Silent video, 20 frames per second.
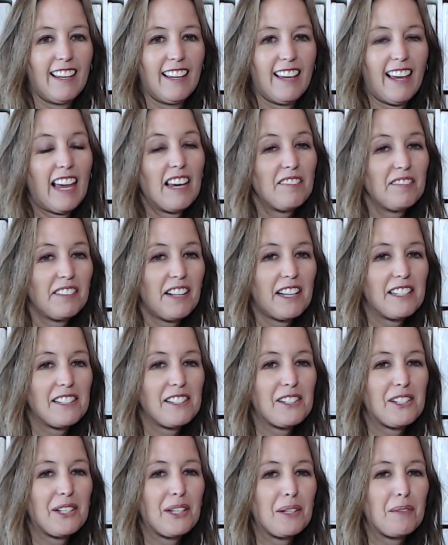Hey
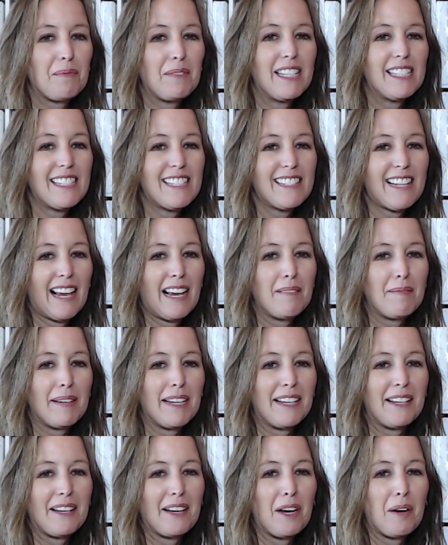Flosstube, this is
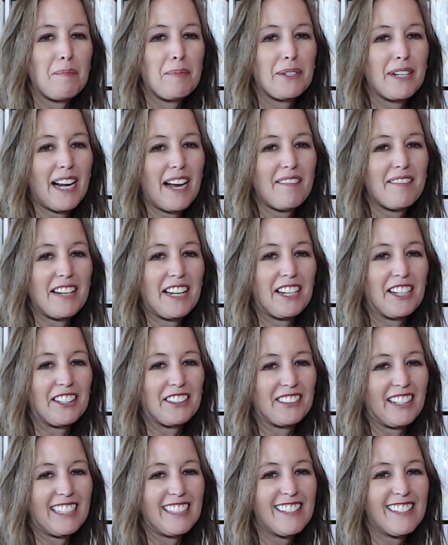Amy. Hope you're having a
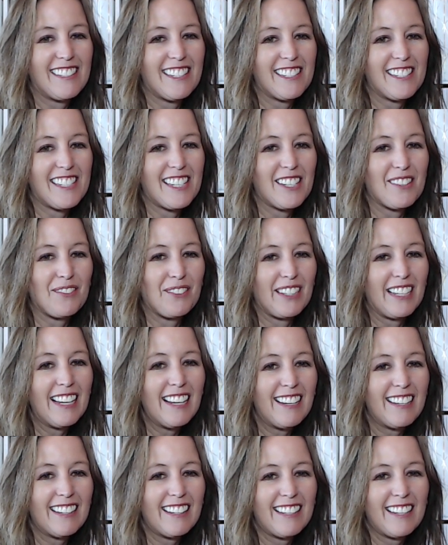great stitching
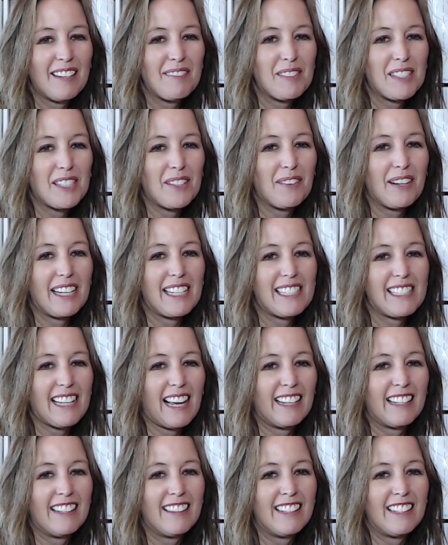week. I'm so
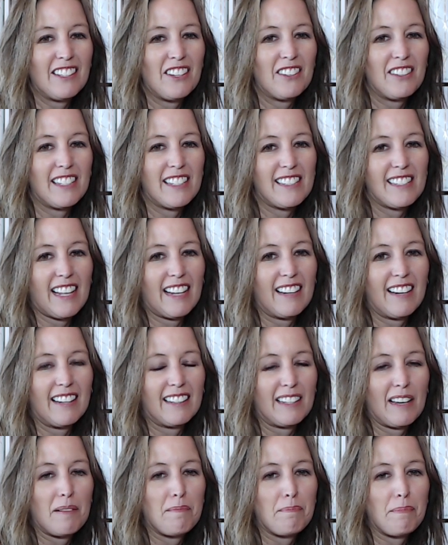excited that you decided to
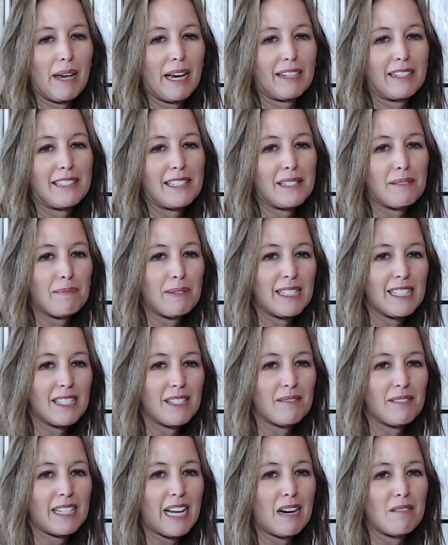come back and spend some
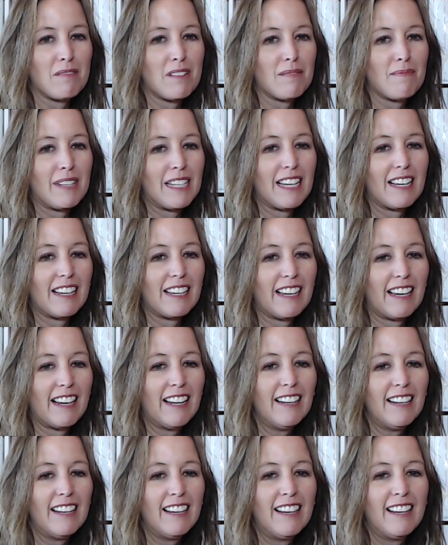time with me again
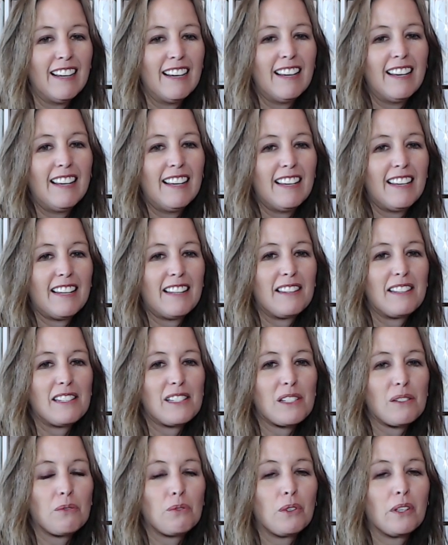in this
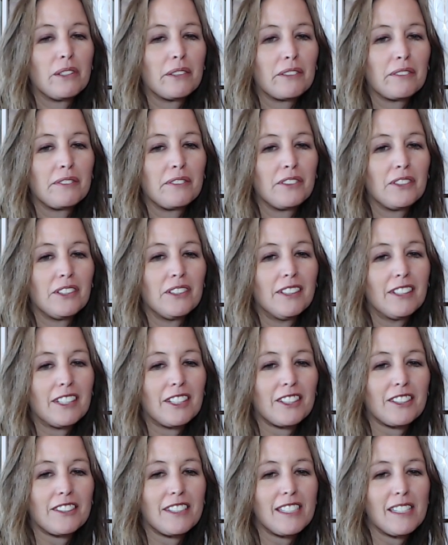wonderful
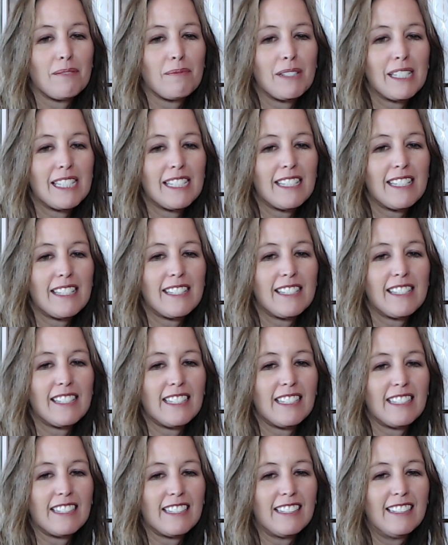Christmas
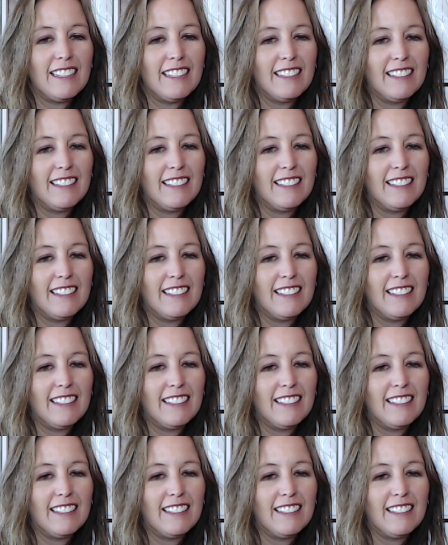season.